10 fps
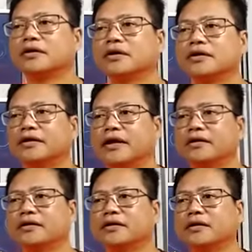
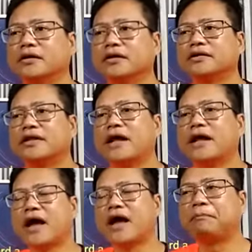then that
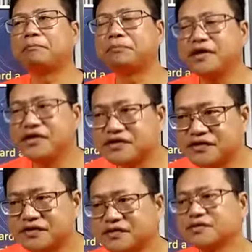
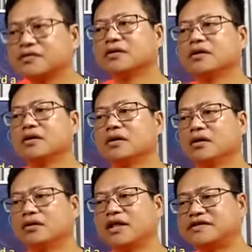appease the
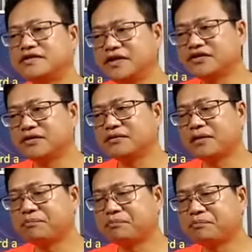sins of that
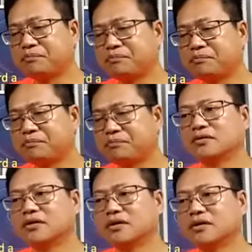person
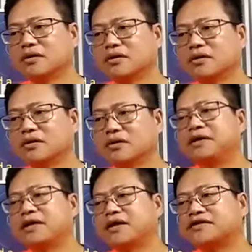that has been
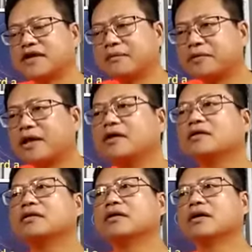accepted,
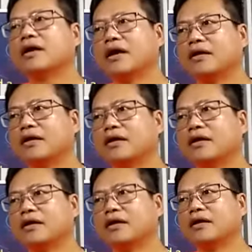and then
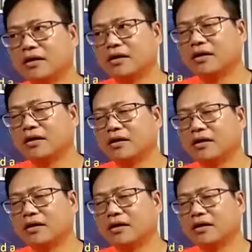that
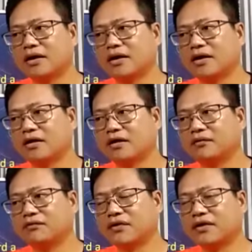
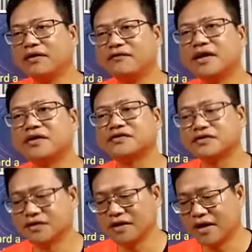forgiveness
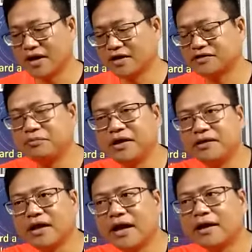has been
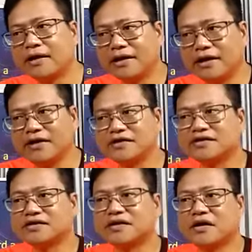released
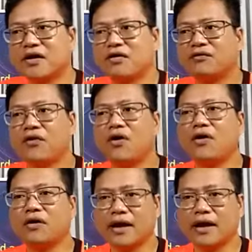for
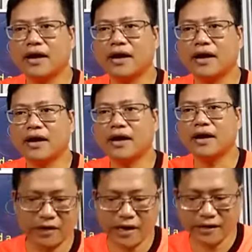a
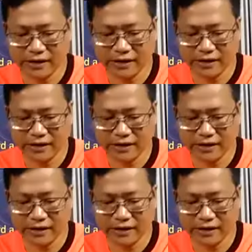temporary